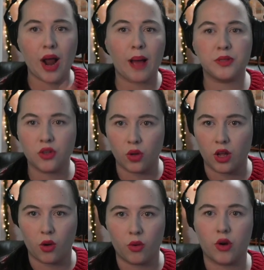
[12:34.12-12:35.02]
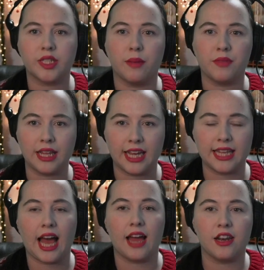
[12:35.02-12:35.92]
a rap solo or something
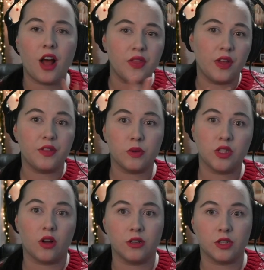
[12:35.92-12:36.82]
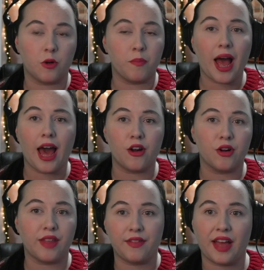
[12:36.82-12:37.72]
like that. Not that those songs are bad
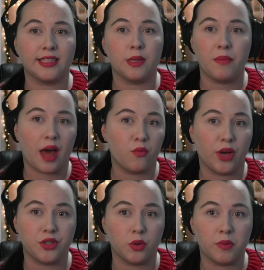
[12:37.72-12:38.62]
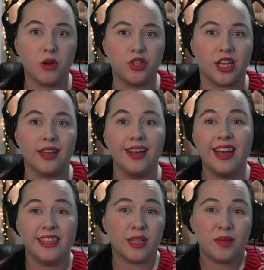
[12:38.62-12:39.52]
or that that's a bad way to approach it.
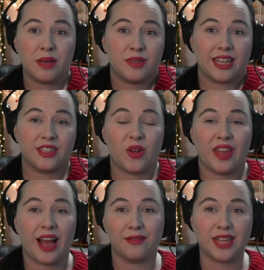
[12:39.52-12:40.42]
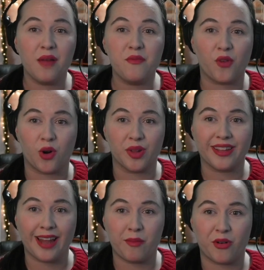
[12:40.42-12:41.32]
Sometimes that's all they have time for
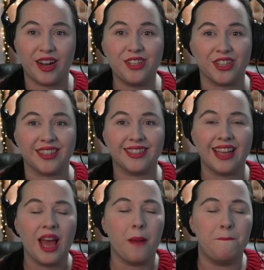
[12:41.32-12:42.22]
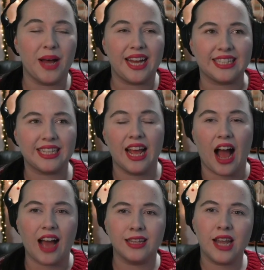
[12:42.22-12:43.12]
with collaborations. But
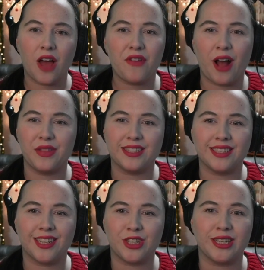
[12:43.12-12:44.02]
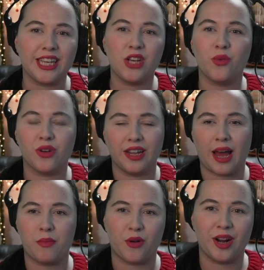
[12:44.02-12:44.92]
I love how this is such an equal
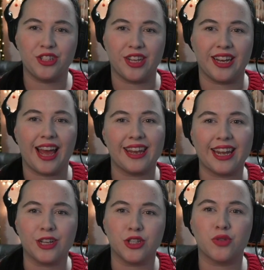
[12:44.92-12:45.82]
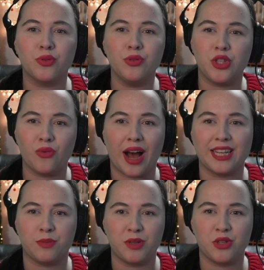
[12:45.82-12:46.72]
collaboration and like a true
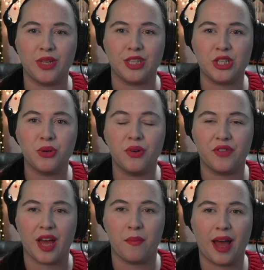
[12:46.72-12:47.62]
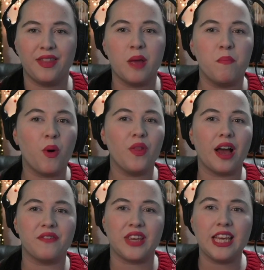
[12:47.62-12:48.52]
duet between the two of them and they both
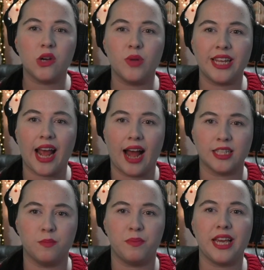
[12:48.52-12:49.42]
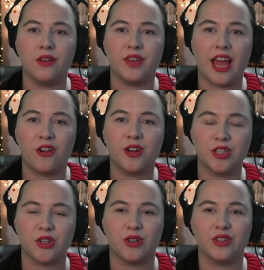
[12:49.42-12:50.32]
have equally as big of
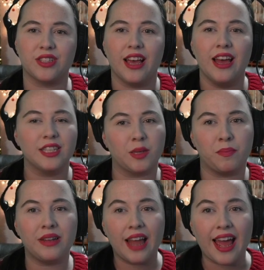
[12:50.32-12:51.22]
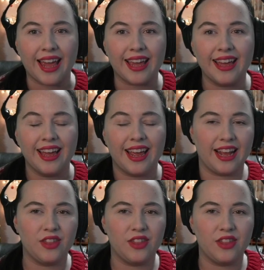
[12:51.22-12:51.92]
characters to play